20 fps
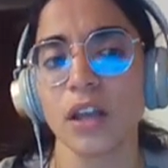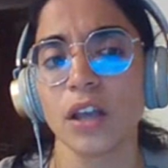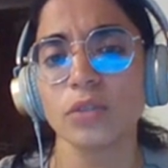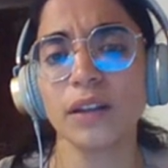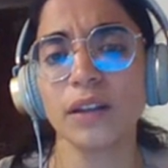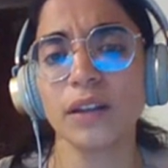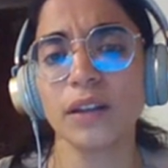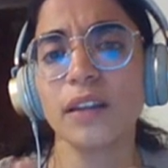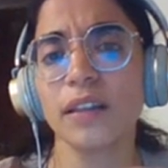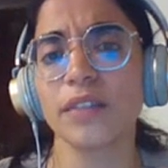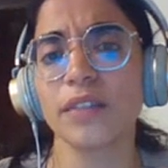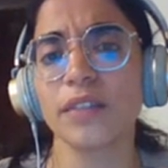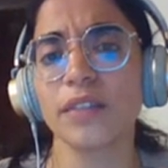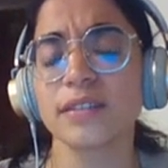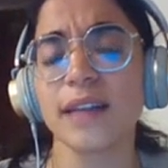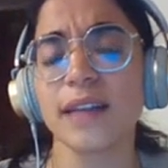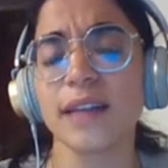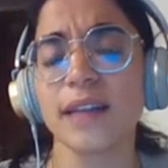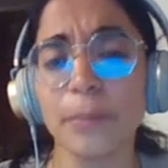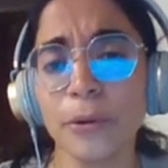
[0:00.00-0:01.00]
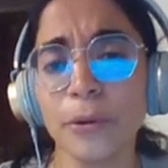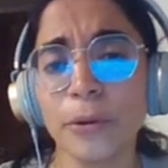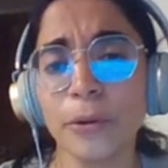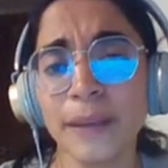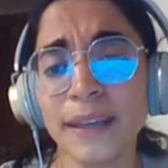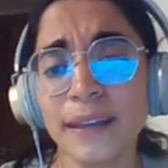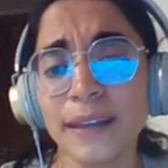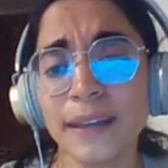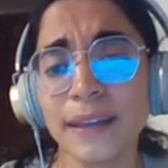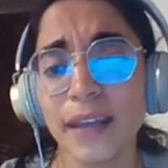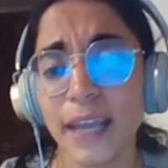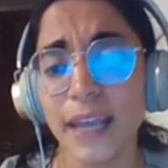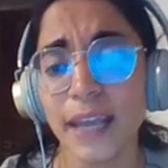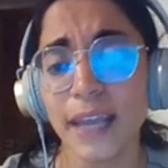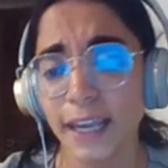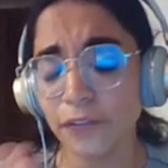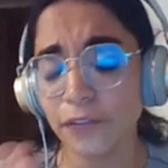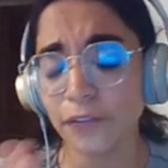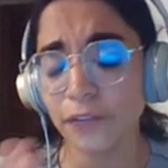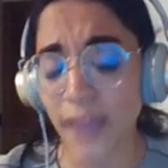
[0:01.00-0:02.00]
So what does this number mean?
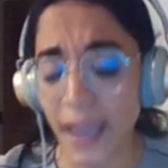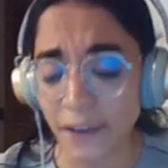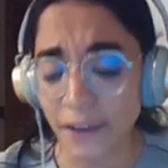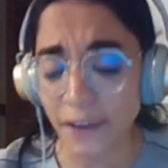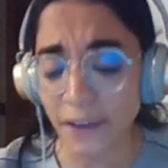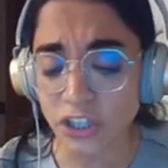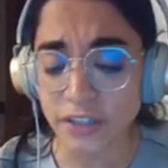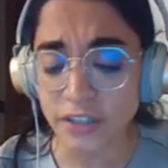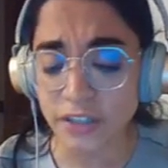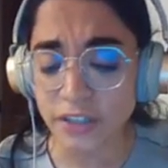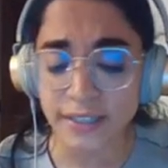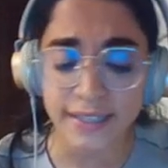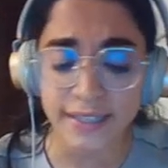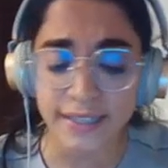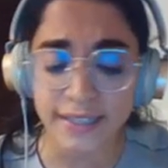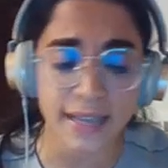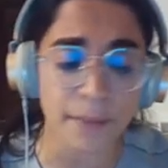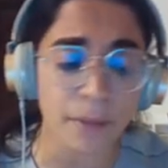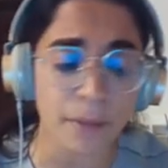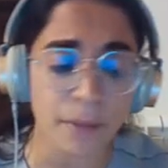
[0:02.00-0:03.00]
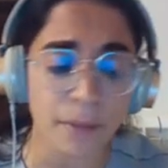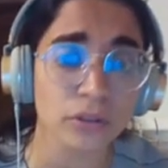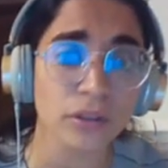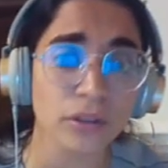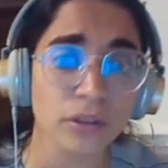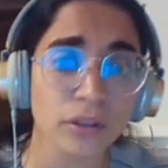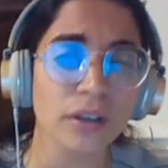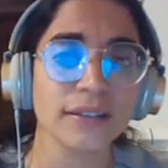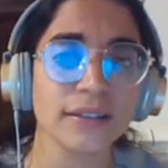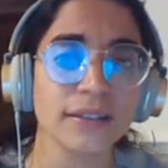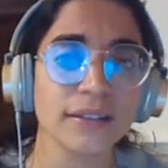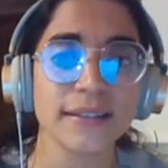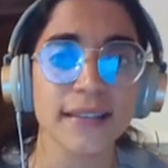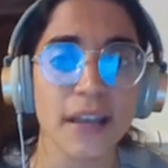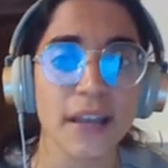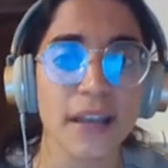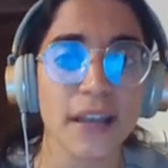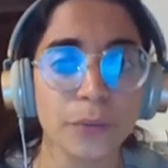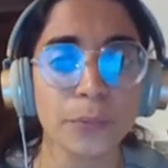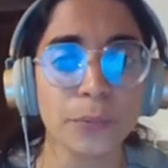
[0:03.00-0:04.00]
If the efficiency is about
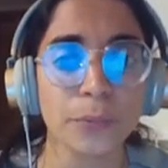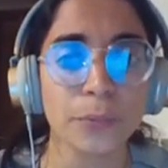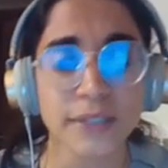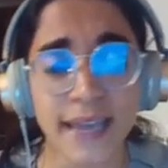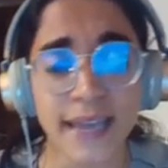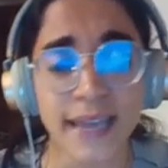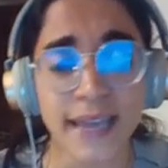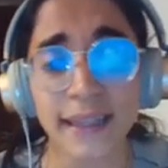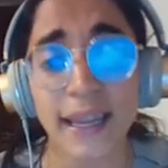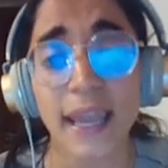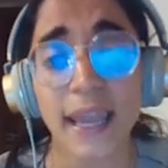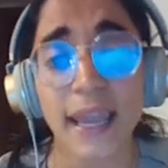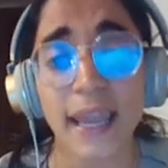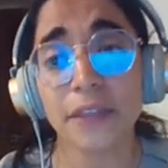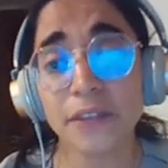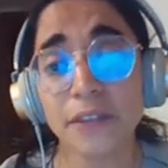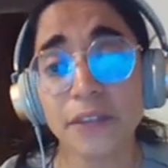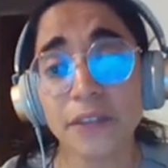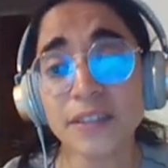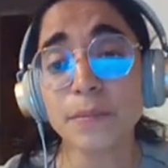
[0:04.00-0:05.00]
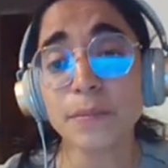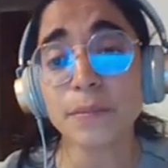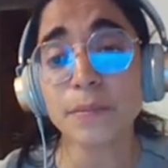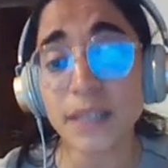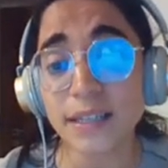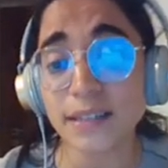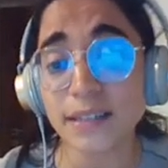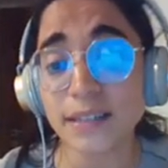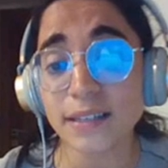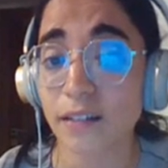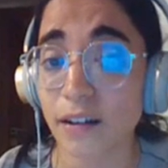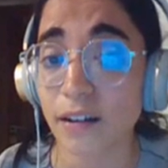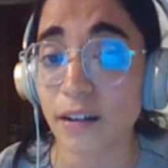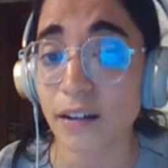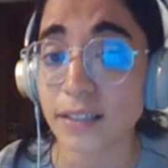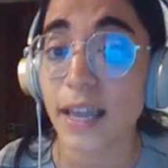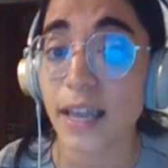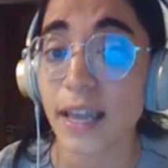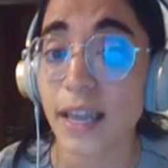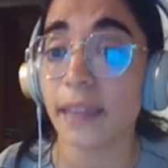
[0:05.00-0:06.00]
97%, this means,
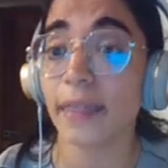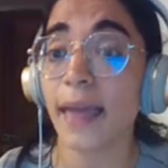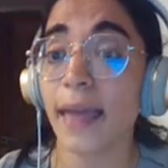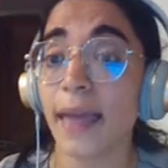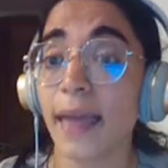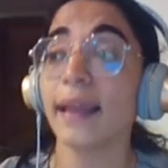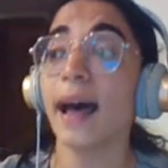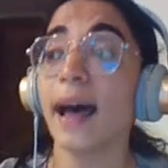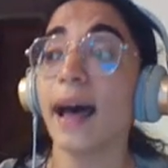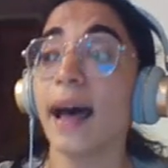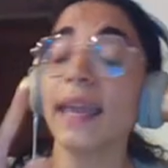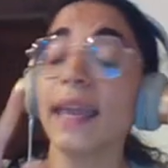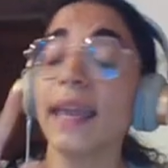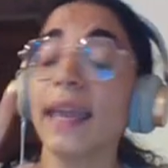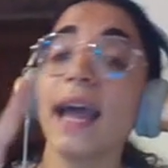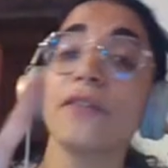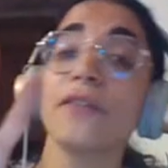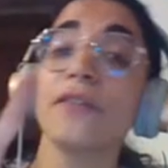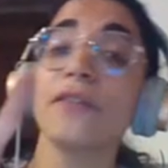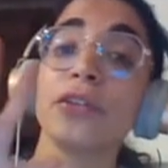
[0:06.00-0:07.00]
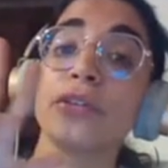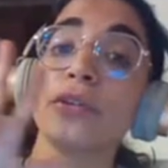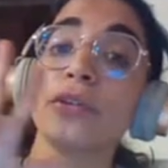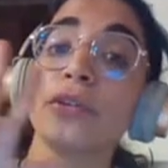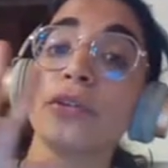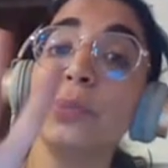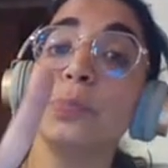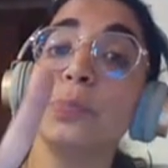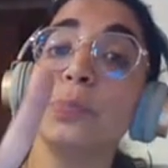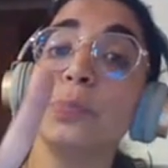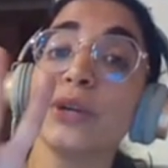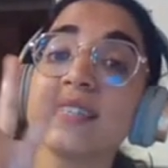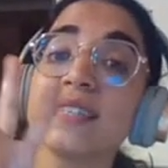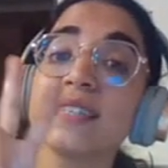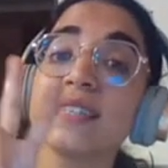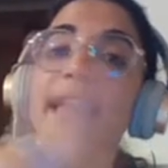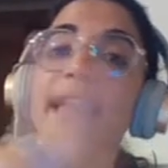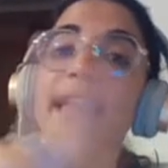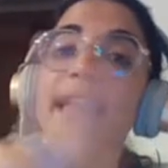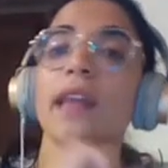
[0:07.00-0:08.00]
guys, that I have a
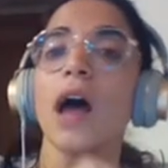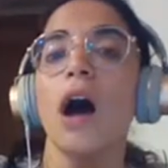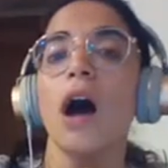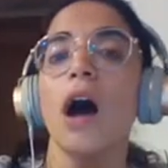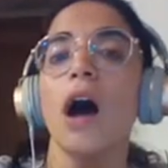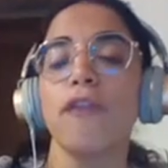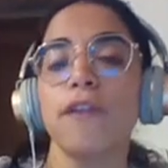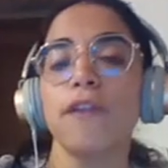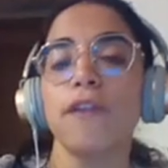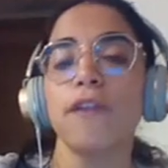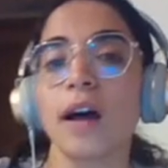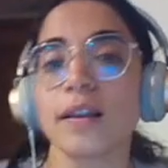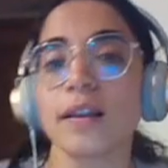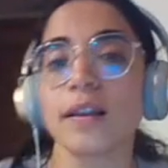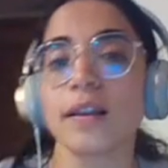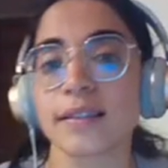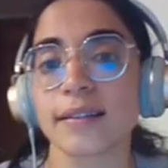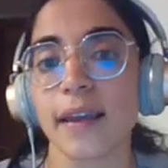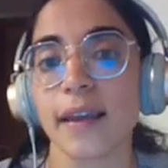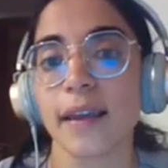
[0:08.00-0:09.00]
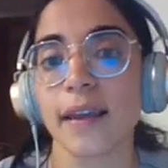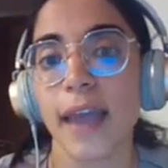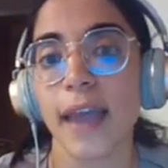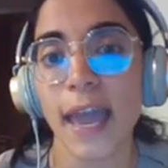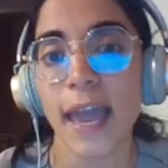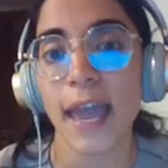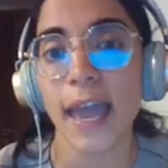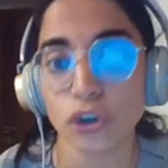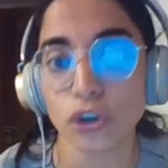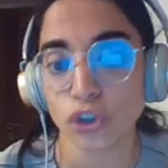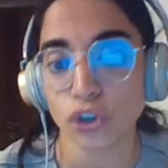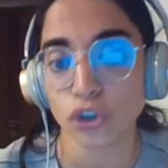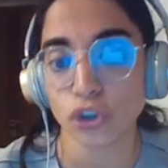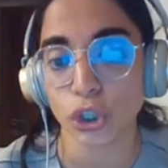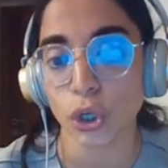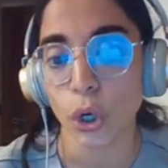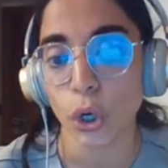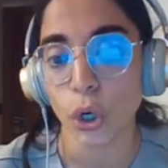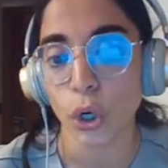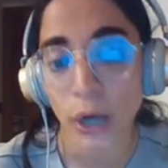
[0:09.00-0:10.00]
3% of lost
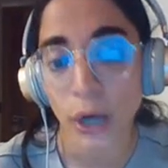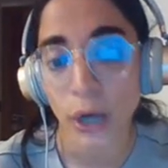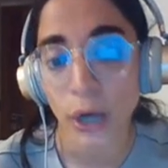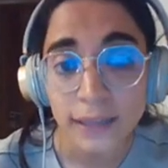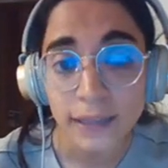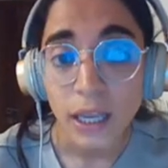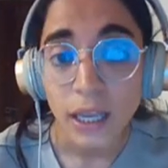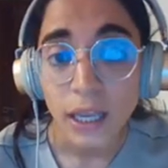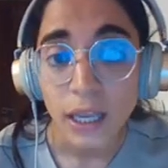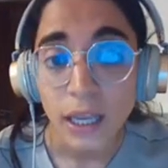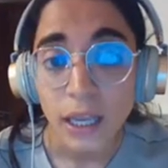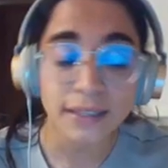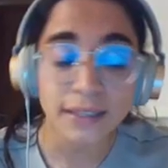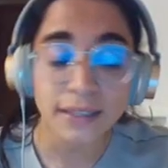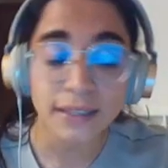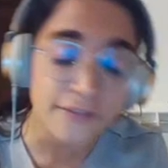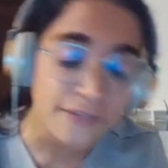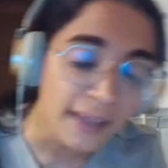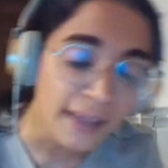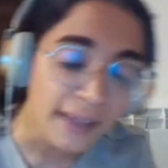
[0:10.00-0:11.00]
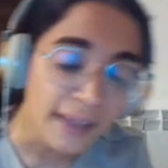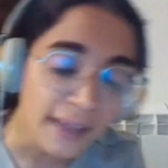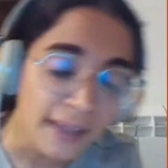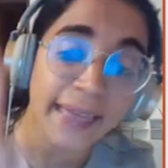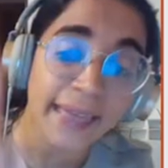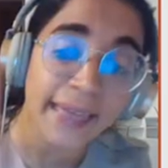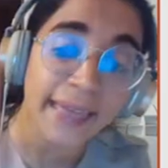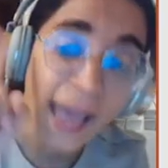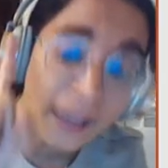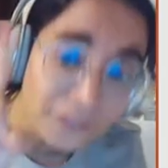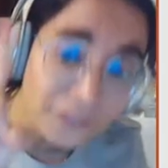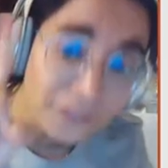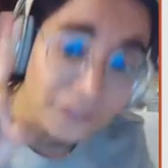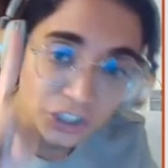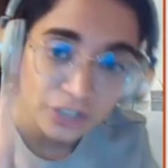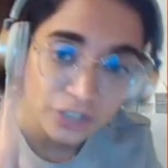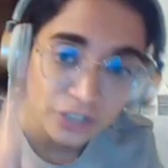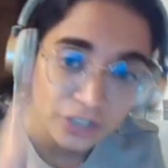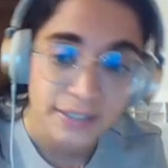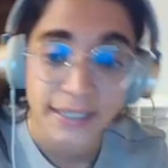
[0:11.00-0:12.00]
energy, all right? Because in fact, the
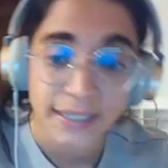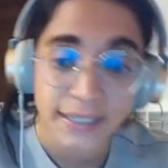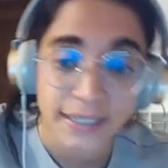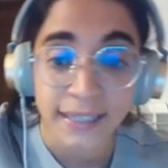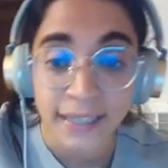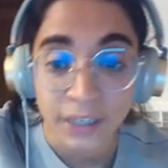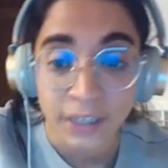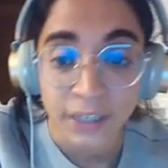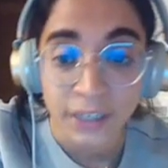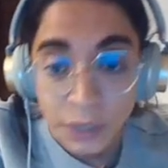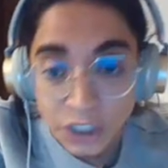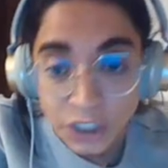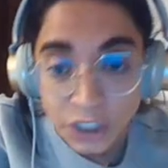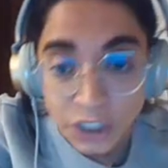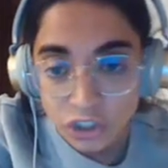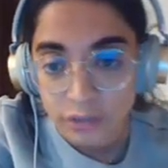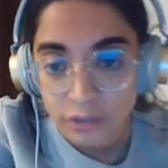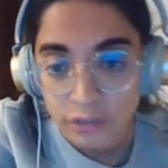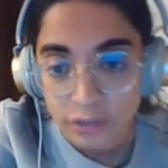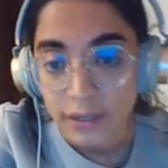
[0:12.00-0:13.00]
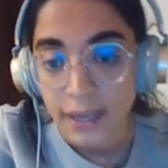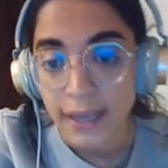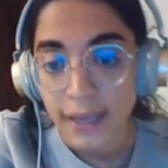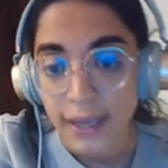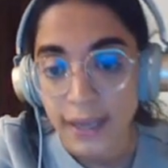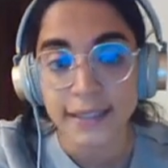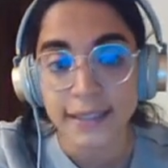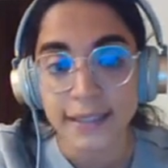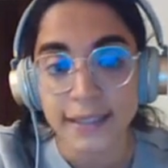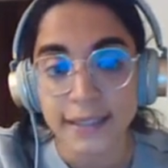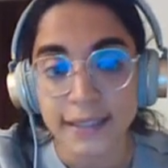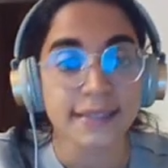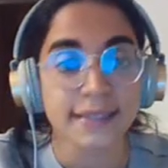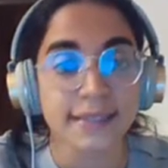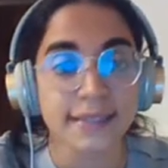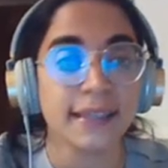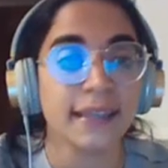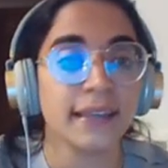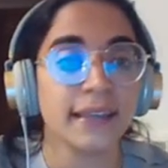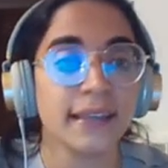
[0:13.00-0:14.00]
efficiency in equation, as you can
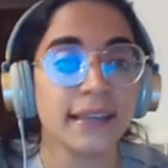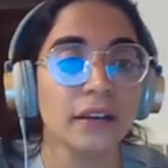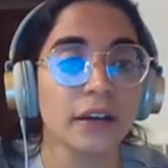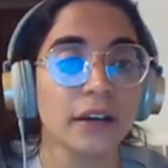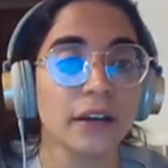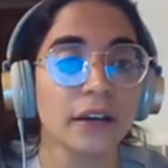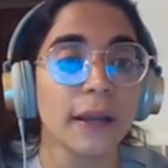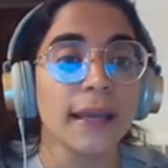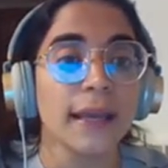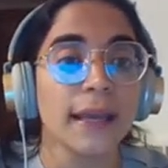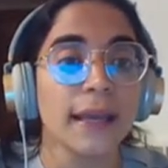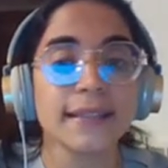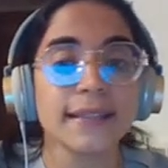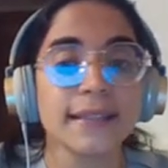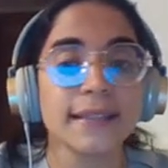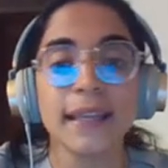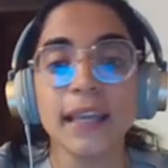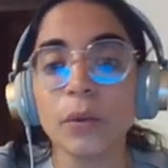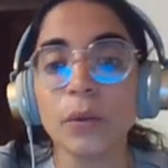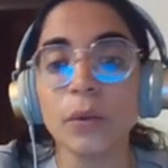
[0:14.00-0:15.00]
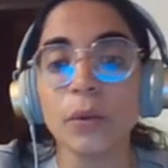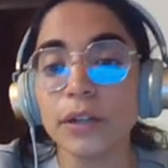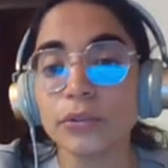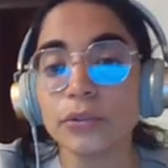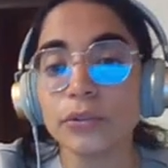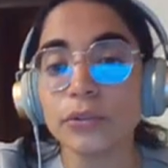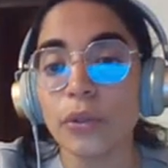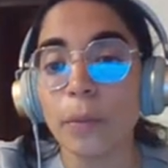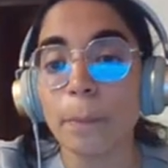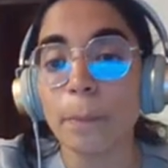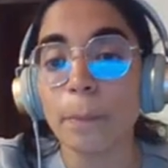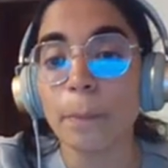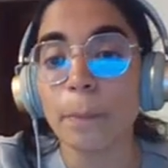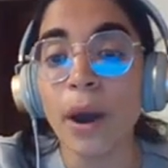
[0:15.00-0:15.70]
see here, is equal to the